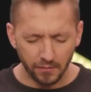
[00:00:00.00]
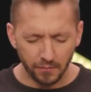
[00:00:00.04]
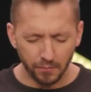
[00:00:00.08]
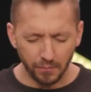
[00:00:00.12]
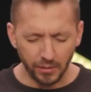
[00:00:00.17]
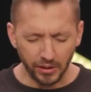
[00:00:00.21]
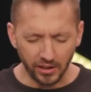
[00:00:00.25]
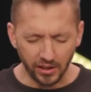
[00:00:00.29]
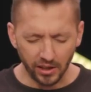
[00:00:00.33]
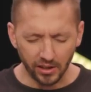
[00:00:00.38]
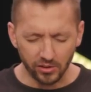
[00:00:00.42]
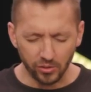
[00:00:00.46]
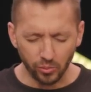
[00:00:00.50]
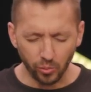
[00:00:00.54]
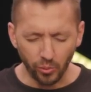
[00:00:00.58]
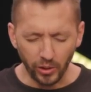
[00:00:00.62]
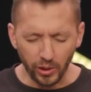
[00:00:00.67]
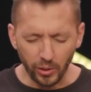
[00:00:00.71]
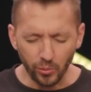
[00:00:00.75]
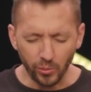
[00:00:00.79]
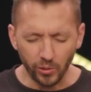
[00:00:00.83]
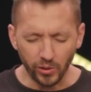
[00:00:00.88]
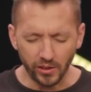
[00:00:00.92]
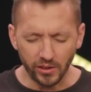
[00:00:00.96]
because
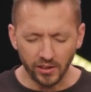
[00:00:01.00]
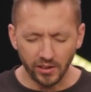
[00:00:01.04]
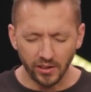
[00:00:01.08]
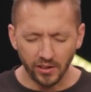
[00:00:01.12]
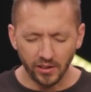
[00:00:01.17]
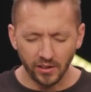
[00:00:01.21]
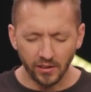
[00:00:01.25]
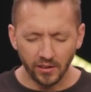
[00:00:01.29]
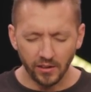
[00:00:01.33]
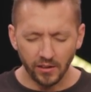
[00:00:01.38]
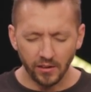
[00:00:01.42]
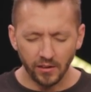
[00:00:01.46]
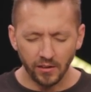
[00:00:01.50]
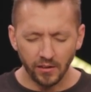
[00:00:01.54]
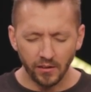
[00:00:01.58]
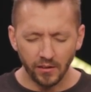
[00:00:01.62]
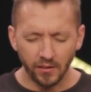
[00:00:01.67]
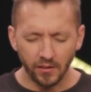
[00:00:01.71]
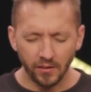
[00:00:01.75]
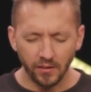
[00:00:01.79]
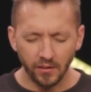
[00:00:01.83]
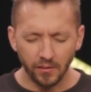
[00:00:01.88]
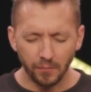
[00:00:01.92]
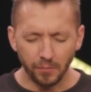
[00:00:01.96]
we would
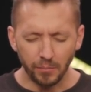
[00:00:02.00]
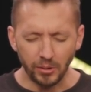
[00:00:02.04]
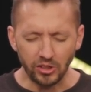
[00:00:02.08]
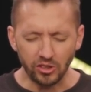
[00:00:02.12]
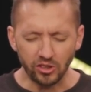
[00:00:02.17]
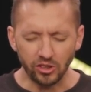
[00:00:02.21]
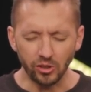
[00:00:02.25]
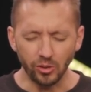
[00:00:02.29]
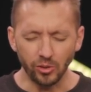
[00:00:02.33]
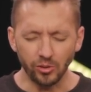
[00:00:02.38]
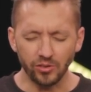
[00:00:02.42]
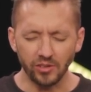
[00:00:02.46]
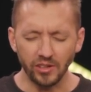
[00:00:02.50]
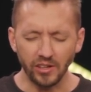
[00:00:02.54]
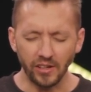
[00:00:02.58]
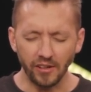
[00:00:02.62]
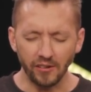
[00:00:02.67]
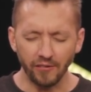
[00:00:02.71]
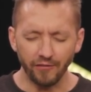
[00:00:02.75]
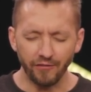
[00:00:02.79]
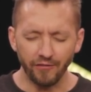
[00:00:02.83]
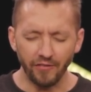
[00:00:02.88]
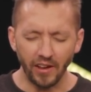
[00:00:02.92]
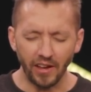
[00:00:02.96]
be
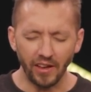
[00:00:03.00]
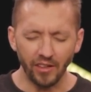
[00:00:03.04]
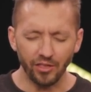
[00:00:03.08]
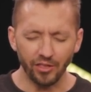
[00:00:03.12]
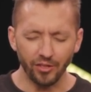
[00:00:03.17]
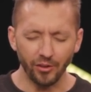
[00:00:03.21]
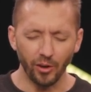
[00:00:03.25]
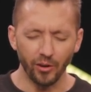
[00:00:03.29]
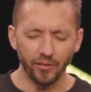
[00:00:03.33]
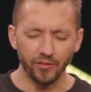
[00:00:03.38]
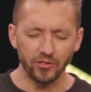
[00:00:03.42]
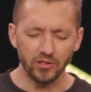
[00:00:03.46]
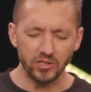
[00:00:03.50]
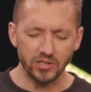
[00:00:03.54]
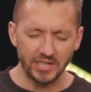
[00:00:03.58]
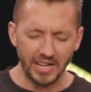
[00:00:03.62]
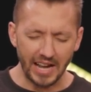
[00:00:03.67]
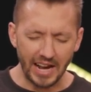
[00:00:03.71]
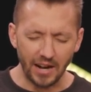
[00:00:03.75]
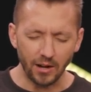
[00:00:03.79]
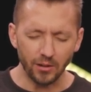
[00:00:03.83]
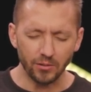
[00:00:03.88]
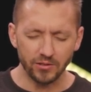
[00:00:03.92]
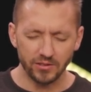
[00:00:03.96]
choosing faith over
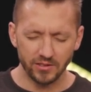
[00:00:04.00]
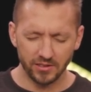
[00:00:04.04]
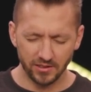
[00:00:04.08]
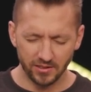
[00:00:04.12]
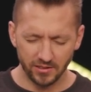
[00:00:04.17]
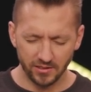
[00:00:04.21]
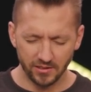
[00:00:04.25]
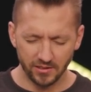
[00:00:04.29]
doubt.